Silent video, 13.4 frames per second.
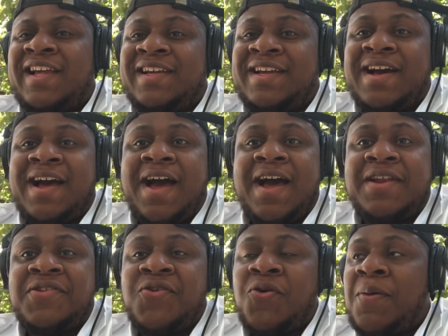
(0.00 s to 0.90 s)
God, I
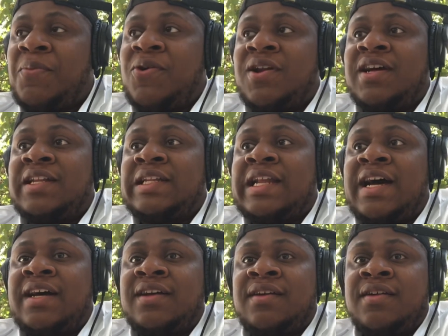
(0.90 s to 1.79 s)
know I'm
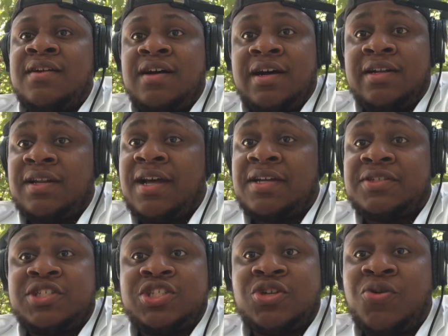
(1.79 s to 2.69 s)
gonna unlock
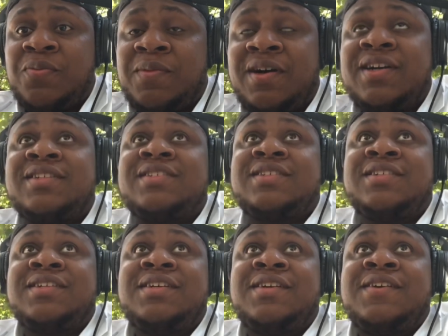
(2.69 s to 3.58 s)
so much
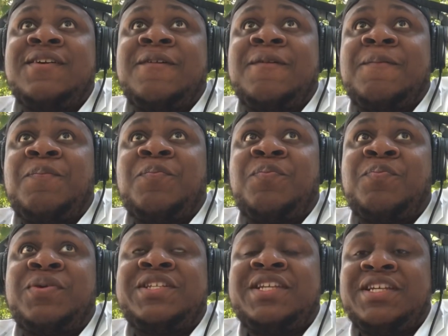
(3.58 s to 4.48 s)

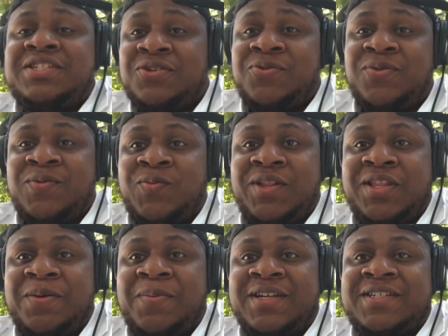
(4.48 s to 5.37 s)
potential
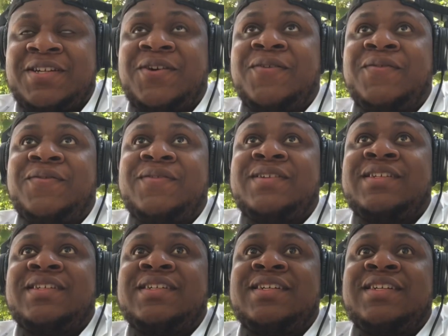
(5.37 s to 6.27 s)
within myself.
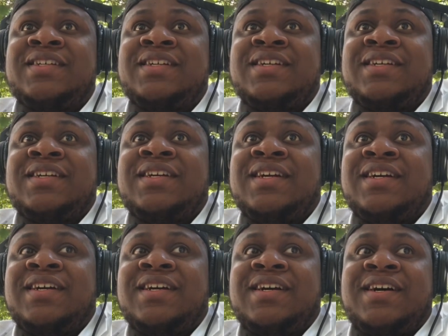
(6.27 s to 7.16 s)

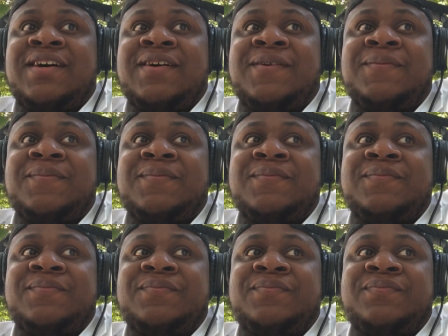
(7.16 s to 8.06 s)
Um,
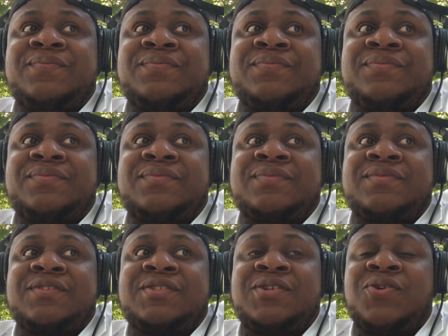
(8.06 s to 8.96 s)

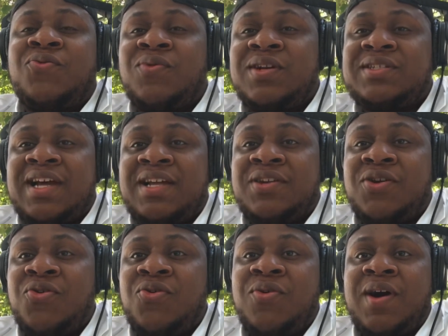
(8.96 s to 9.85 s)
so once I know
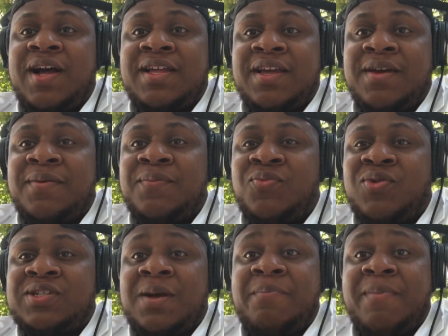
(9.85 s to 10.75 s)
who I am,
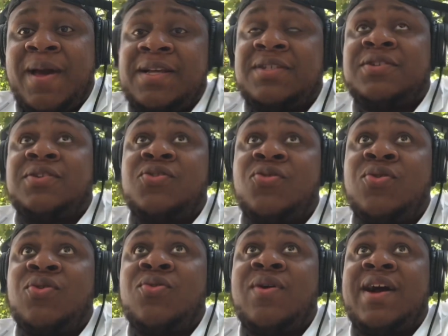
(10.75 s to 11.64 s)
once I master
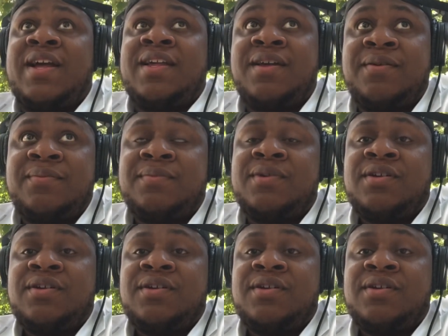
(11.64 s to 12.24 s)
knowing who I am,